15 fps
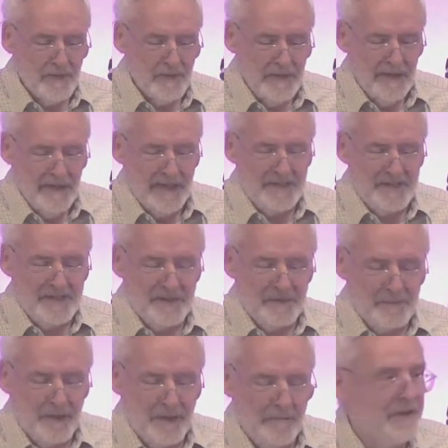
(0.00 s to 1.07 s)
It is
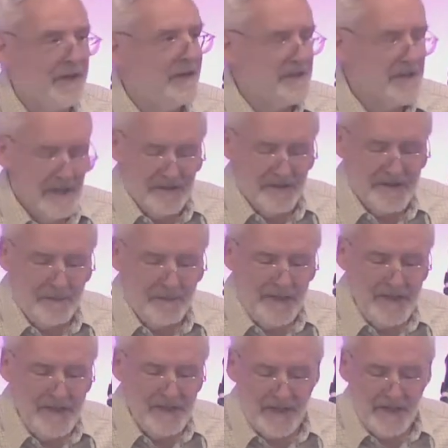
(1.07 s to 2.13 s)
appropriate that
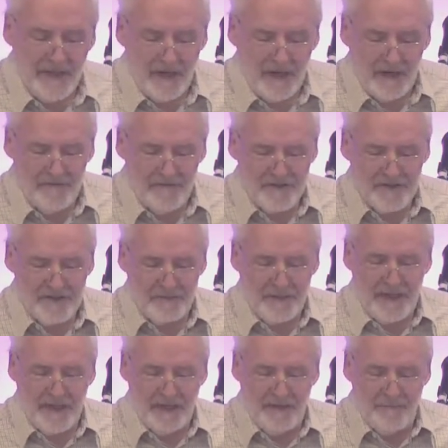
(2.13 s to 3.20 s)
immediately after speaking
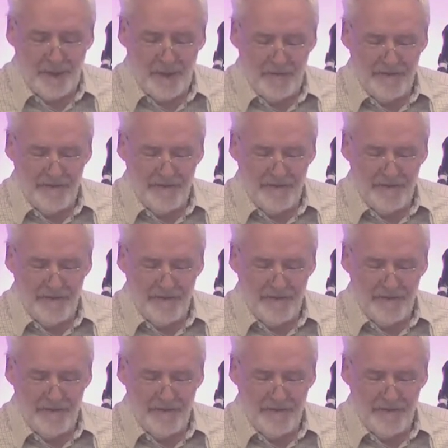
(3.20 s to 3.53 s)
of perfect